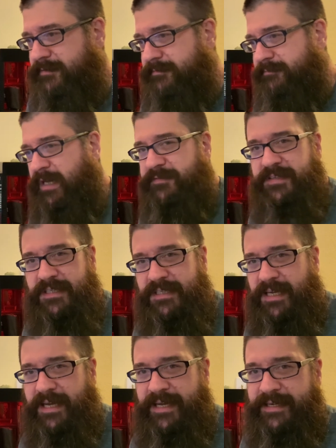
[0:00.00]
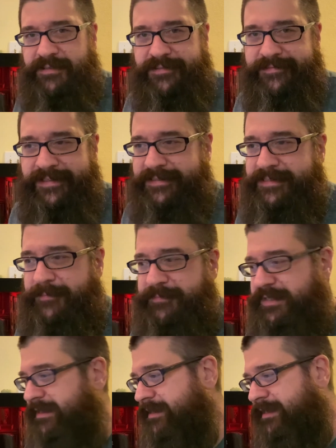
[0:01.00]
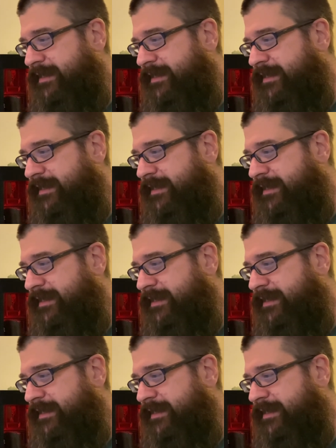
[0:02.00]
mafia guy or something.